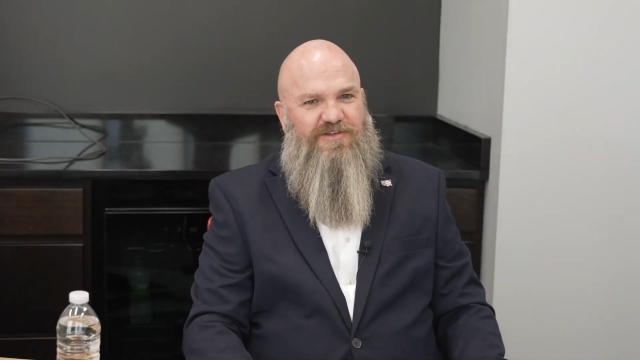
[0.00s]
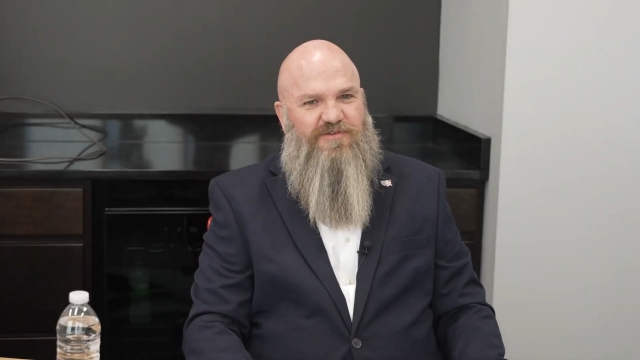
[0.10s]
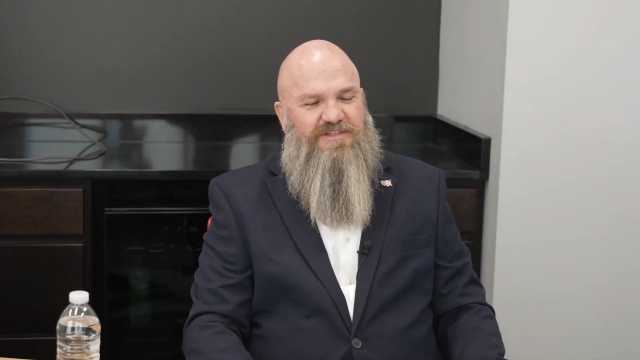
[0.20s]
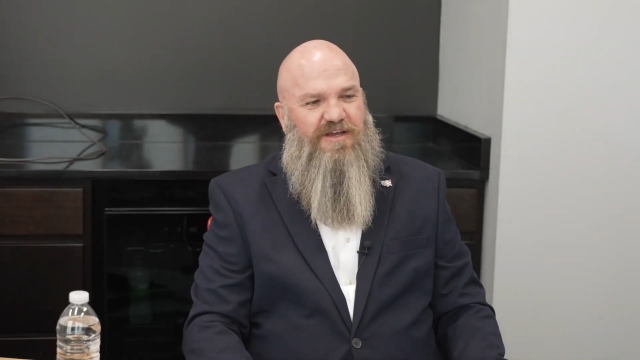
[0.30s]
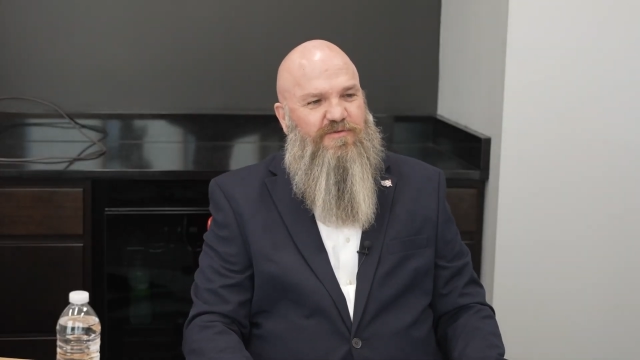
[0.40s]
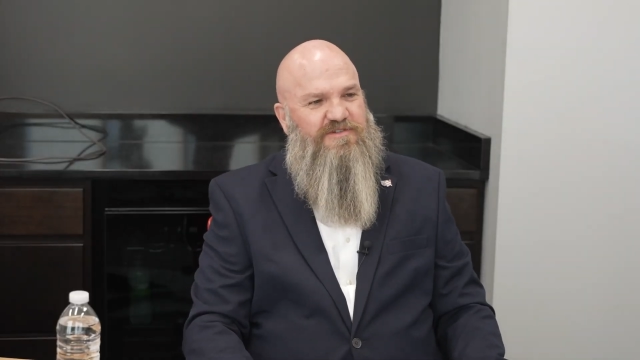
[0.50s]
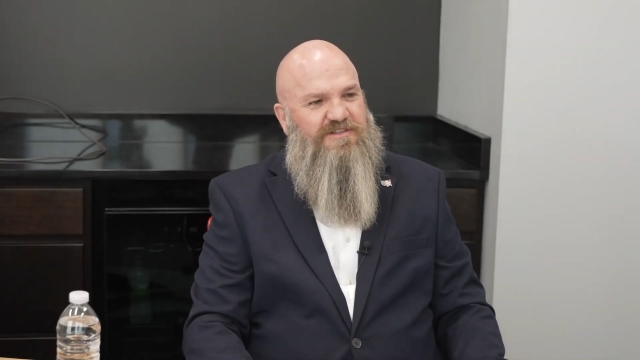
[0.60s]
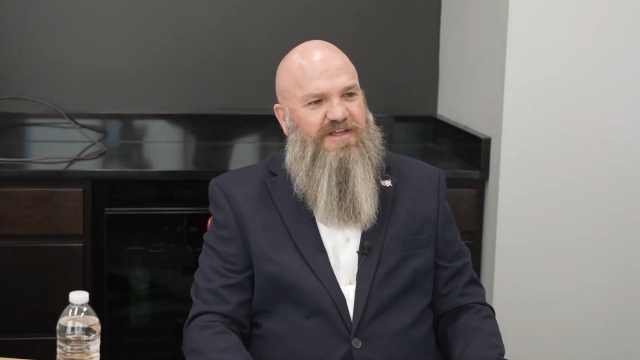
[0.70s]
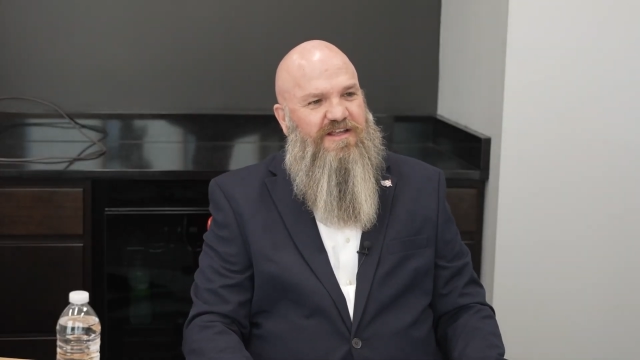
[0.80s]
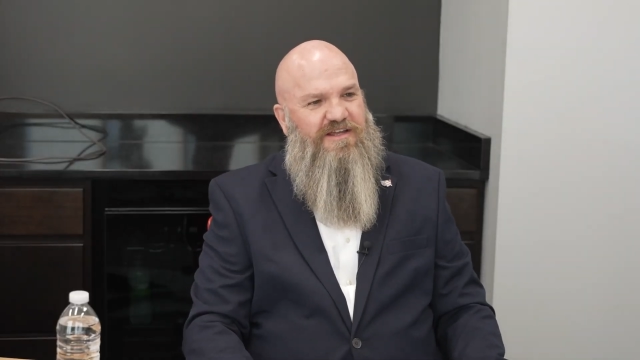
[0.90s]
your town was a
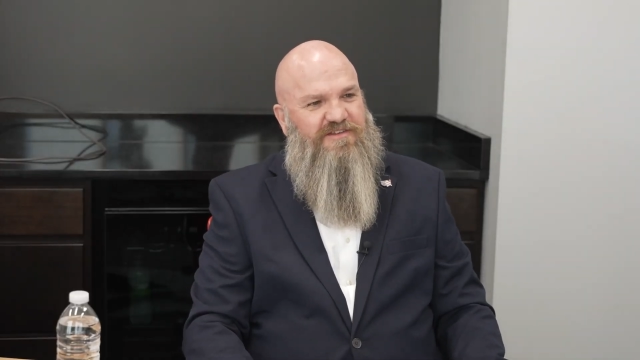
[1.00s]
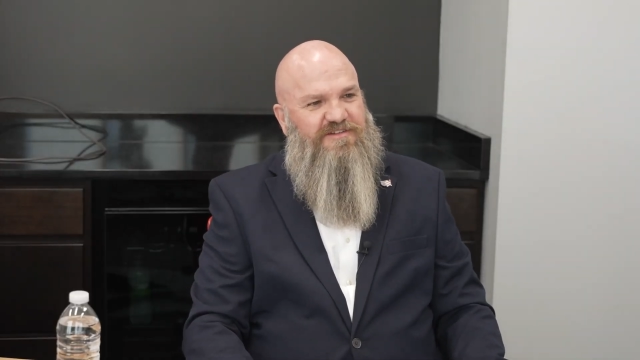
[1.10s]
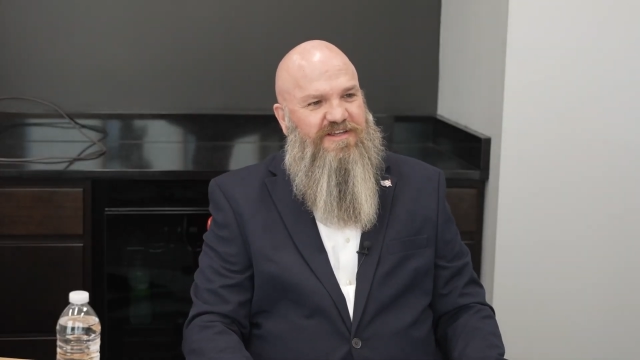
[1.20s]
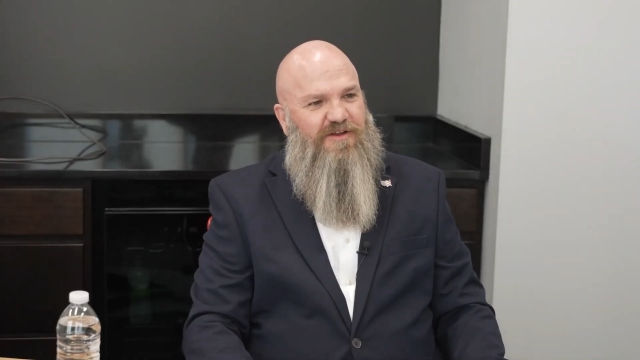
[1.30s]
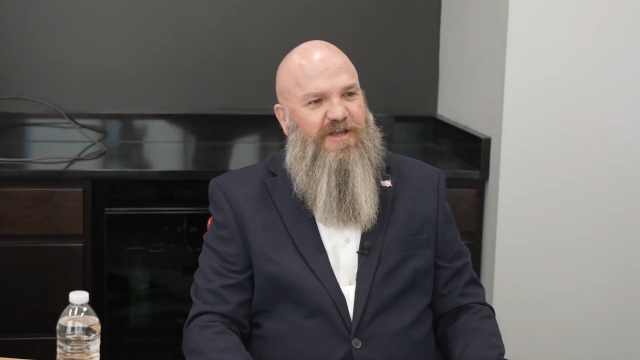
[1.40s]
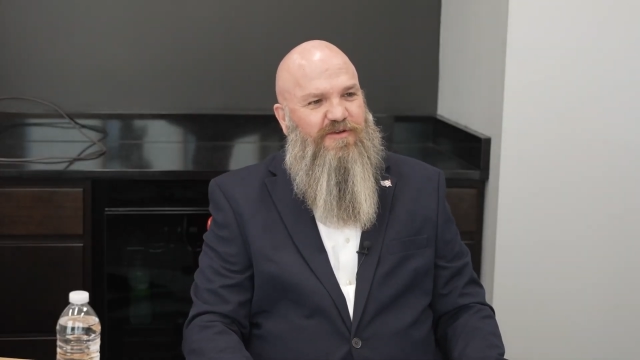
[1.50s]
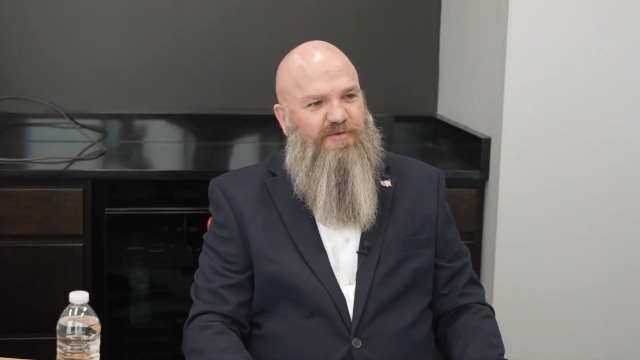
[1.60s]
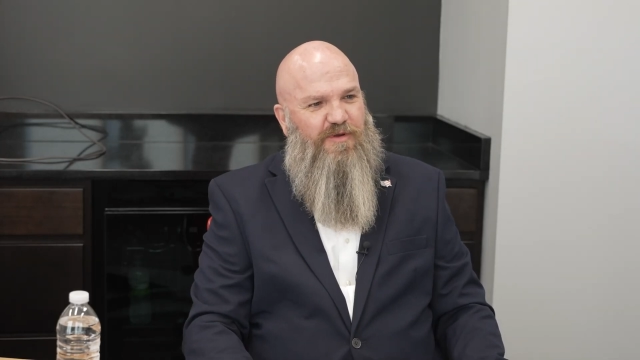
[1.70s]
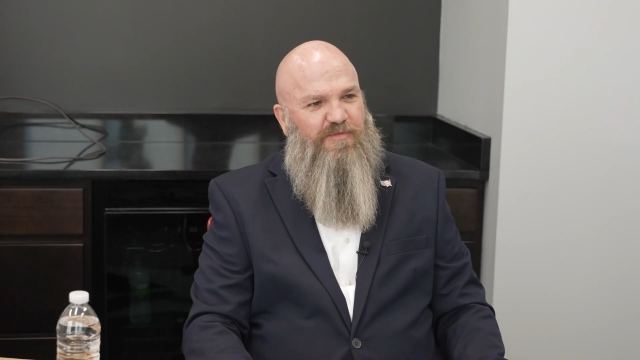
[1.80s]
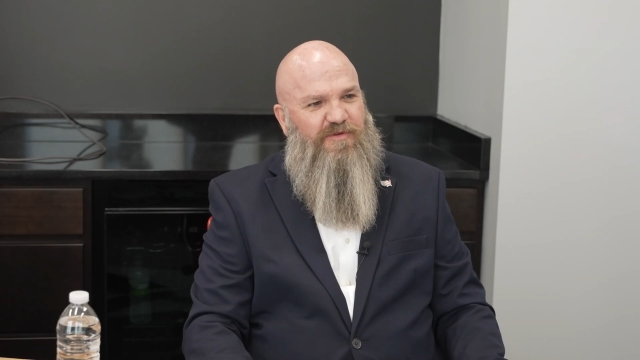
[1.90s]
lot like the town I
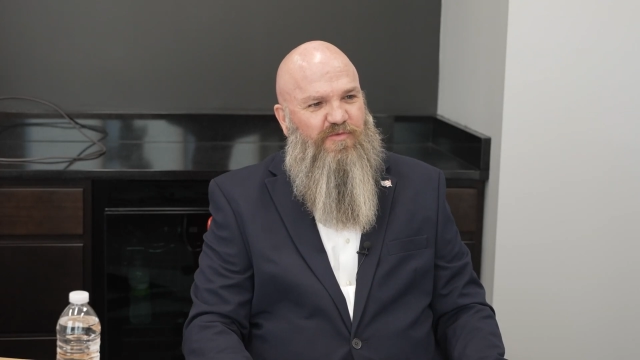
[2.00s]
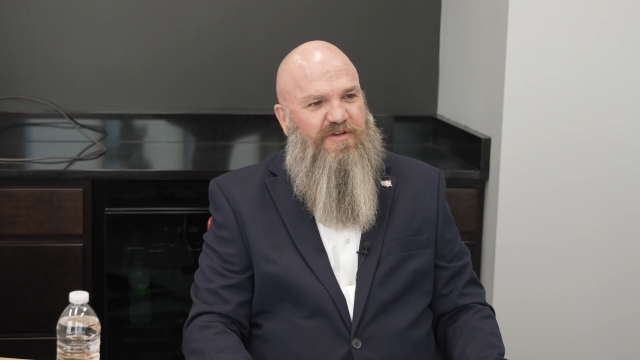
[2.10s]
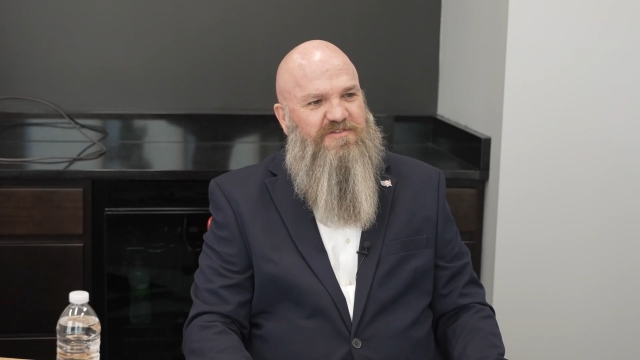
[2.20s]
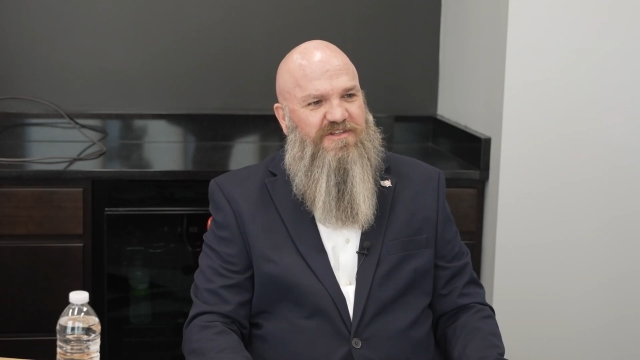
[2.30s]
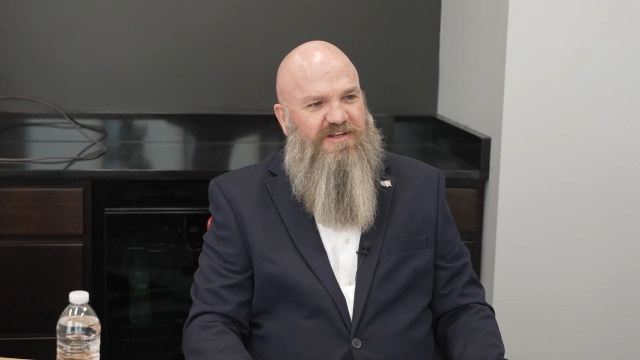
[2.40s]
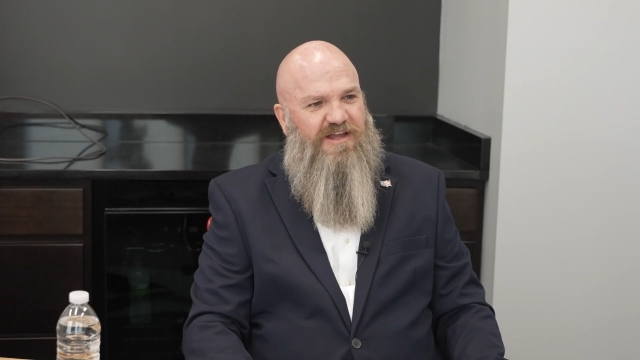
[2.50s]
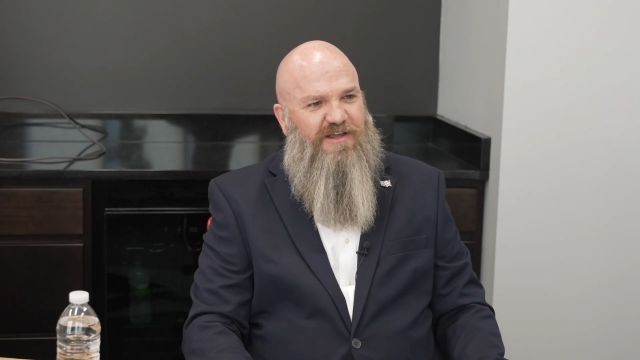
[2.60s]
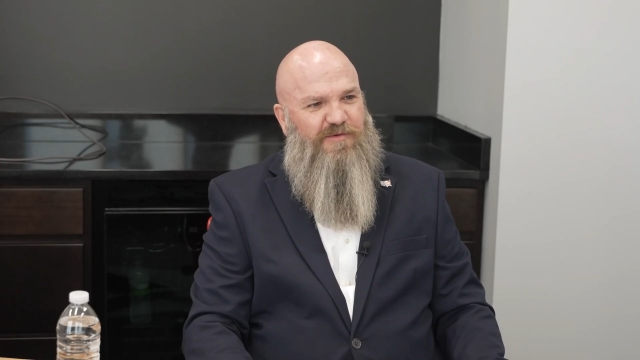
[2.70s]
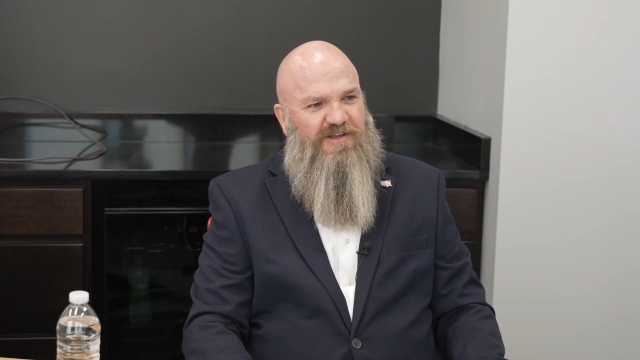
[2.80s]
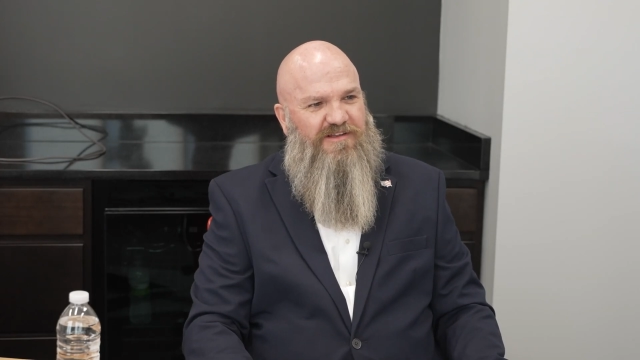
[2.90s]
grew up in, Winterset, Iowa.